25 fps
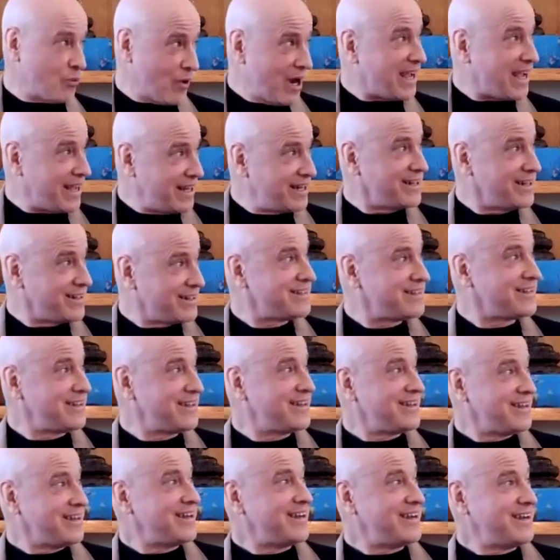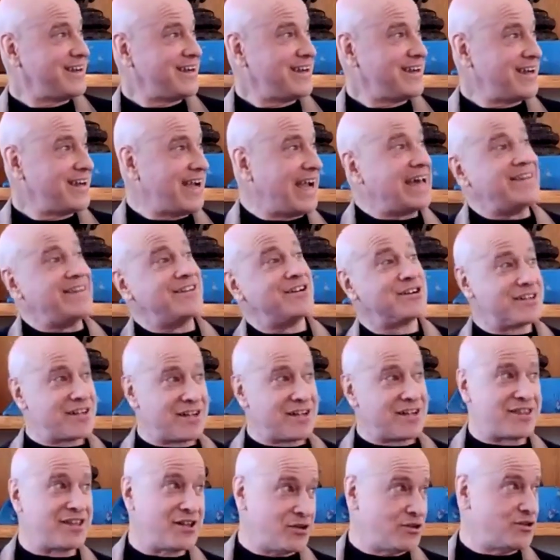right, and they're going
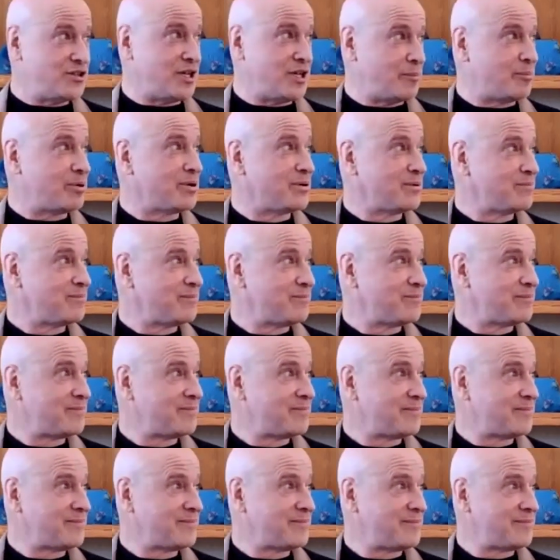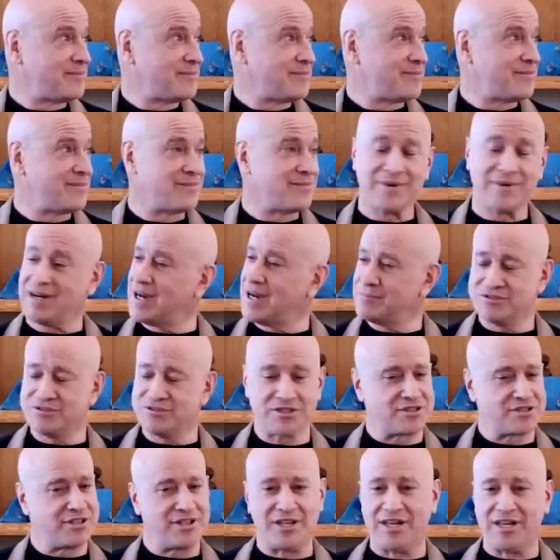to think you're deep. I'm
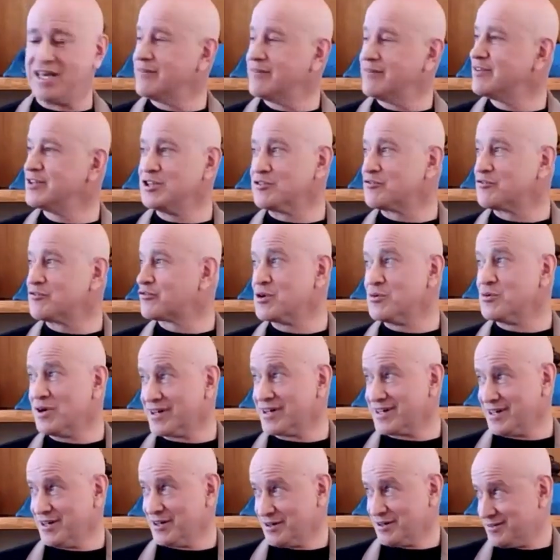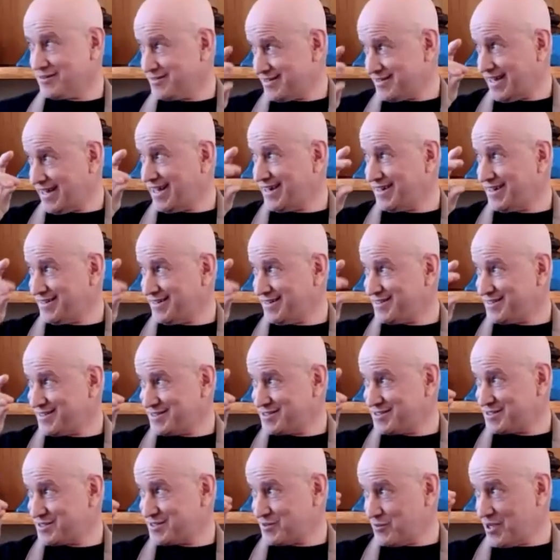just giving you a free one here. That
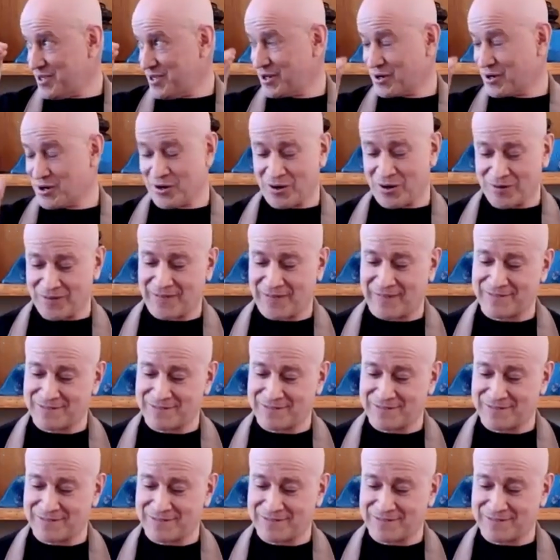is the way to go.